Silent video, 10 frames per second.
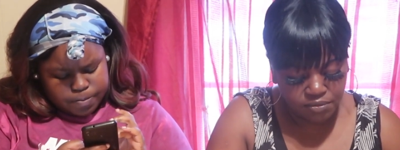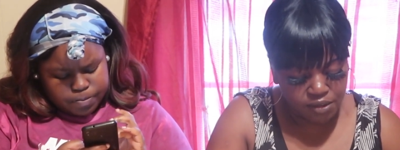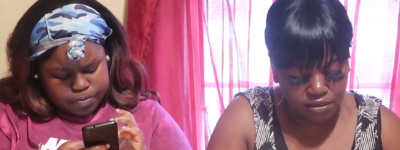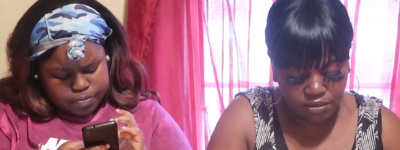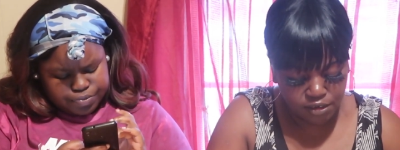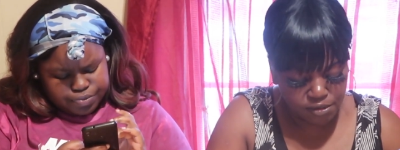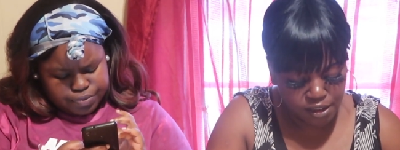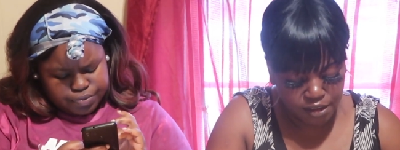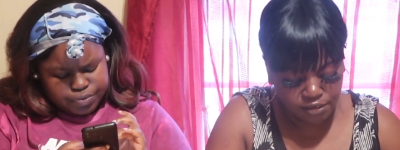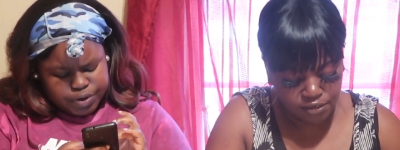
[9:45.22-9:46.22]
Speaker 1: I don't
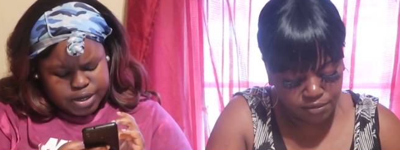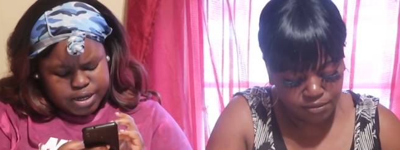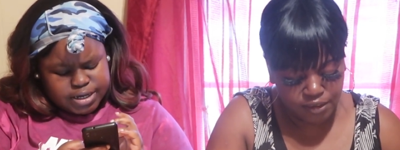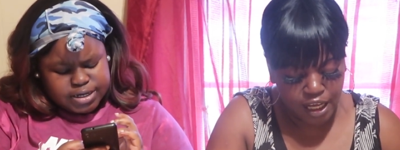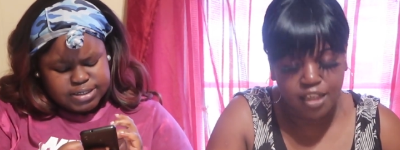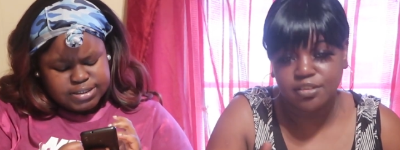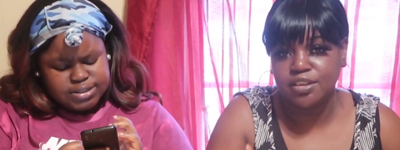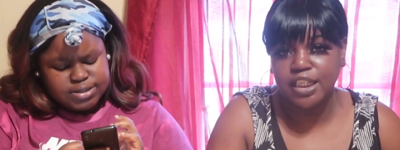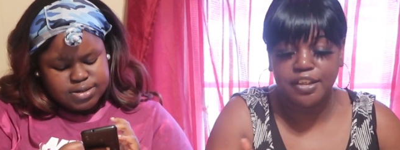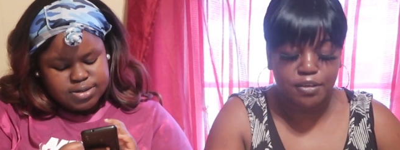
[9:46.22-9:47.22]
know. I, I have
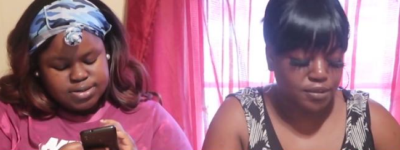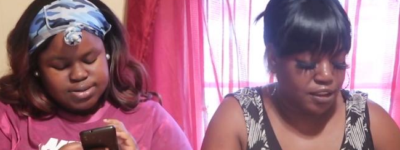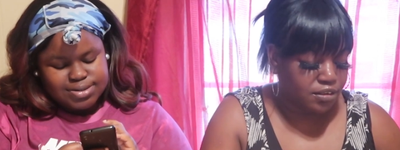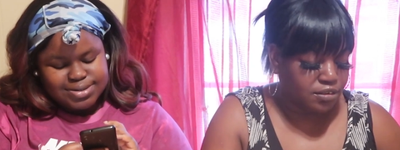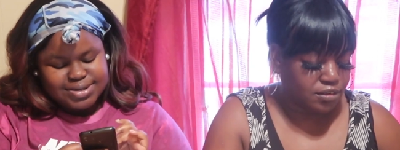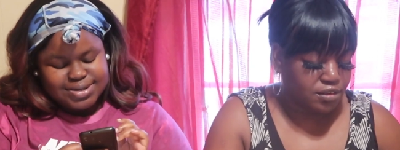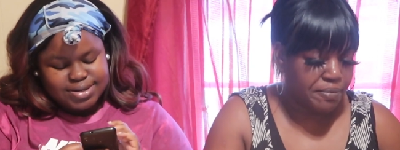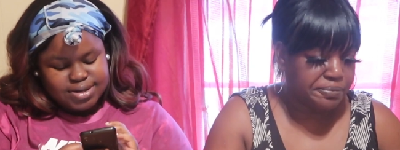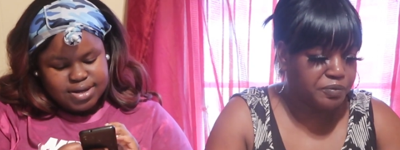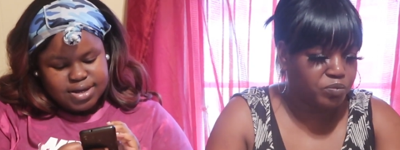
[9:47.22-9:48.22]
to think on it. You
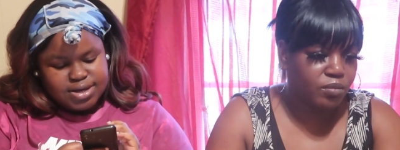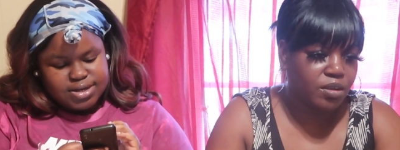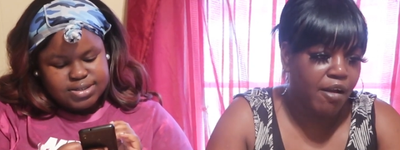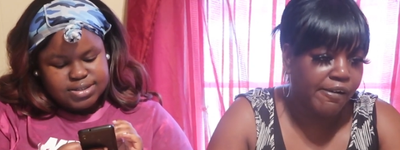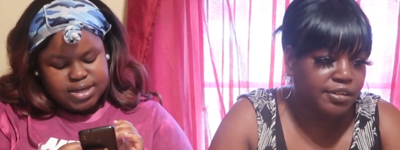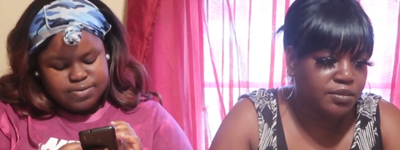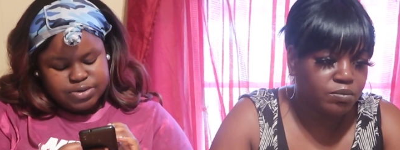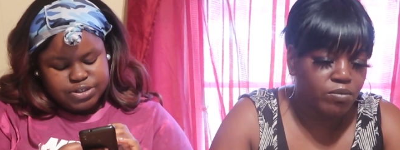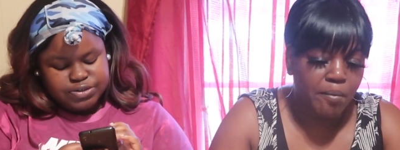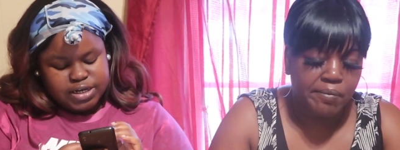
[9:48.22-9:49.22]
know.
Speaker 2: It
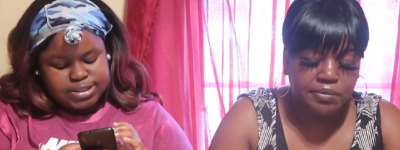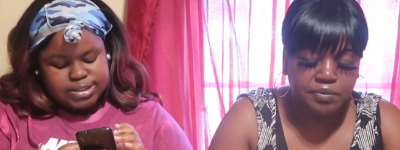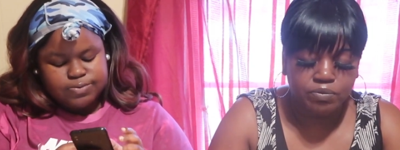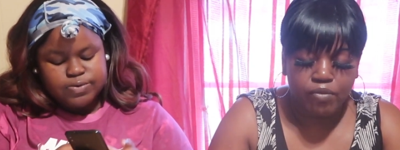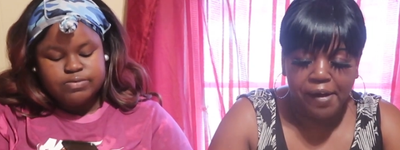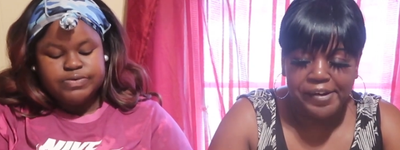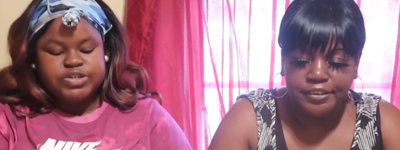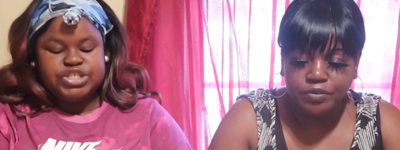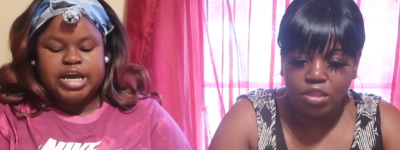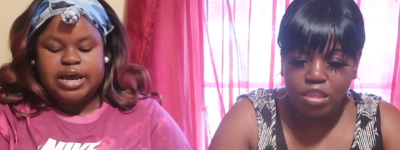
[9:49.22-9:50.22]
said, would you date someone
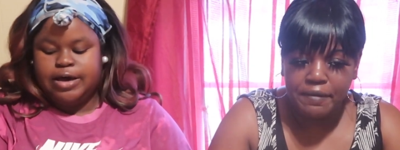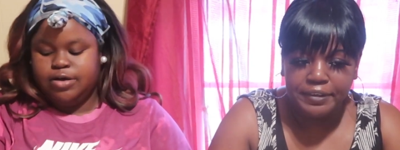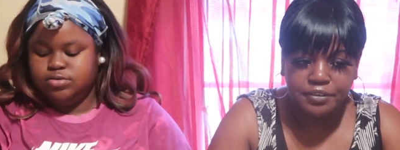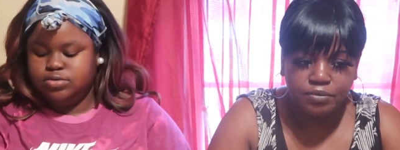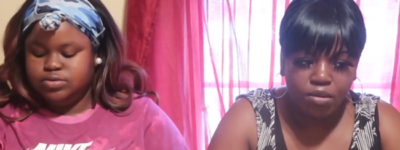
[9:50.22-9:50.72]
with a child?